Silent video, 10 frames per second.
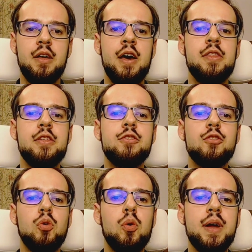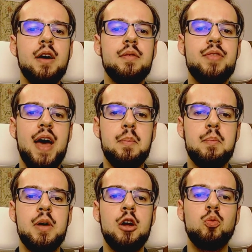The story of
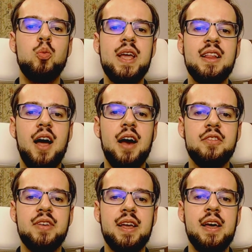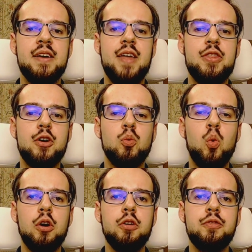them realizing that their
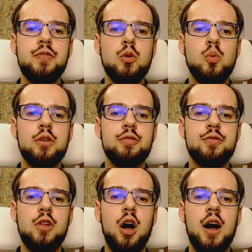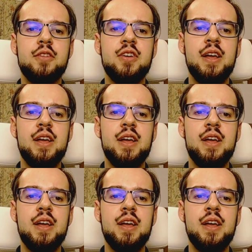worldview was flawed